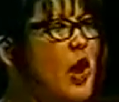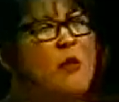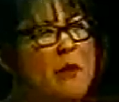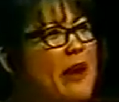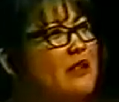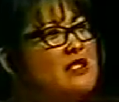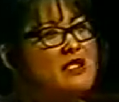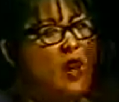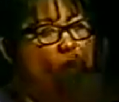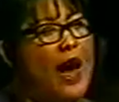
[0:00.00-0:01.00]
Oh, my parents
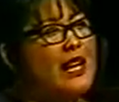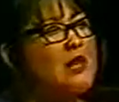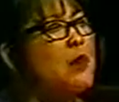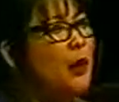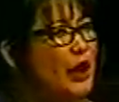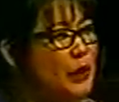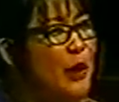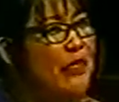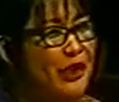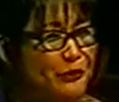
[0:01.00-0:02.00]
are so wacky, but what do you
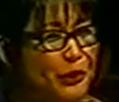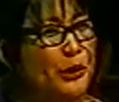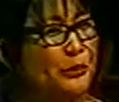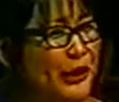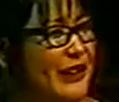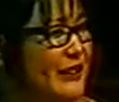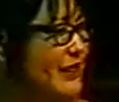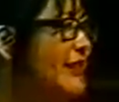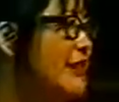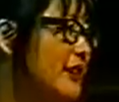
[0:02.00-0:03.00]
want? They're from
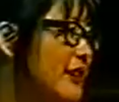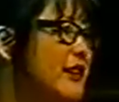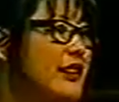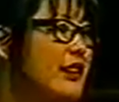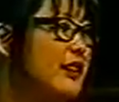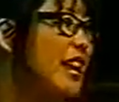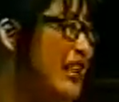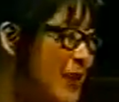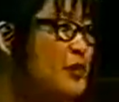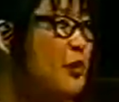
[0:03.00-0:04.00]
Korea.
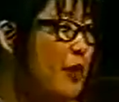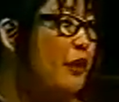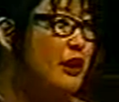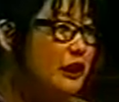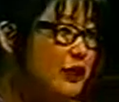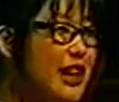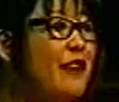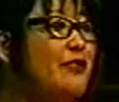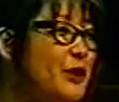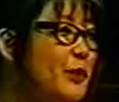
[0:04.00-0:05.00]
They came to America right
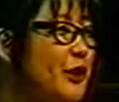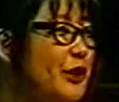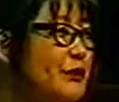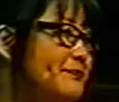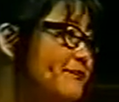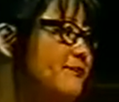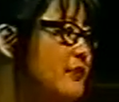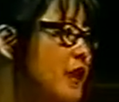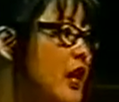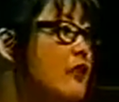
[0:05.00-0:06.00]
after the war.
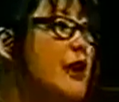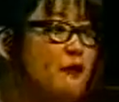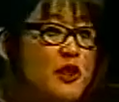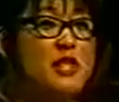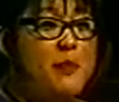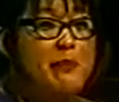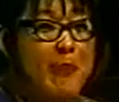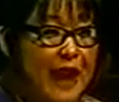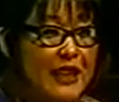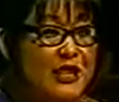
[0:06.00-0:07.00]
They first met
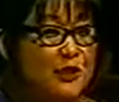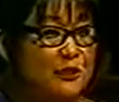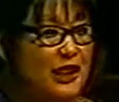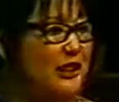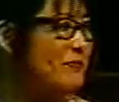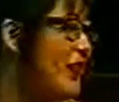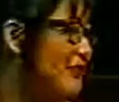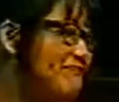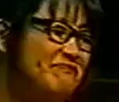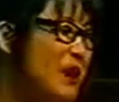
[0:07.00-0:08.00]
back in Korea,
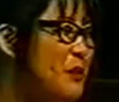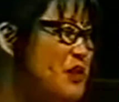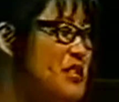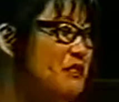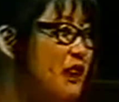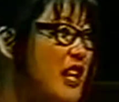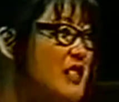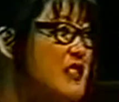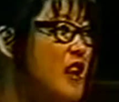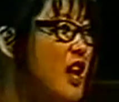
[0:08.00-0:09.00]
but they were just
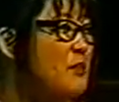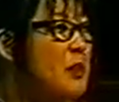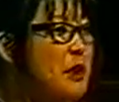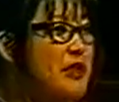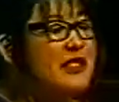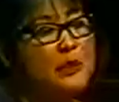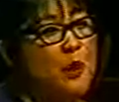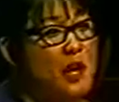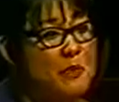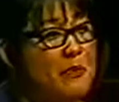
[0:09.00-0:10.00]
friends. My mother didn't
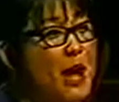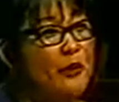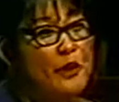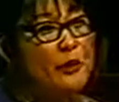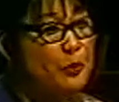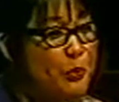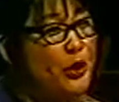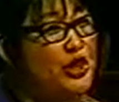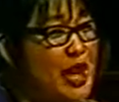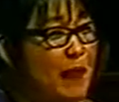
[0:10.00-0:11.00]
want to be married to a
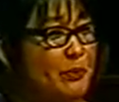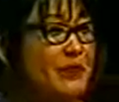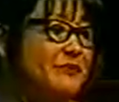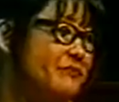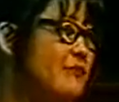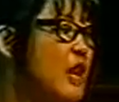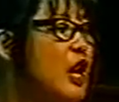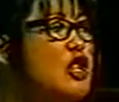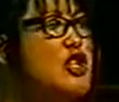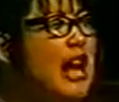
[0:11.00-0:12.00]
poor chaplain.
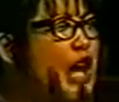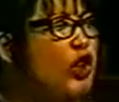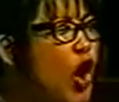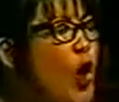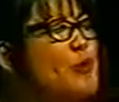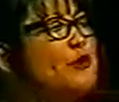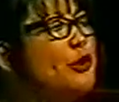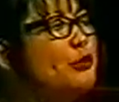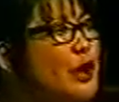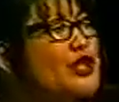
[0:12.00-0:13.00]
She had her hopes
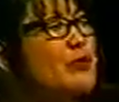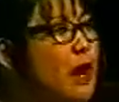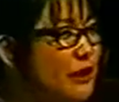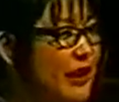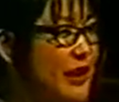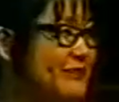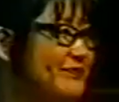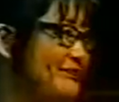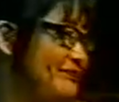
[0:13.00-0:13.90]
for a rich American.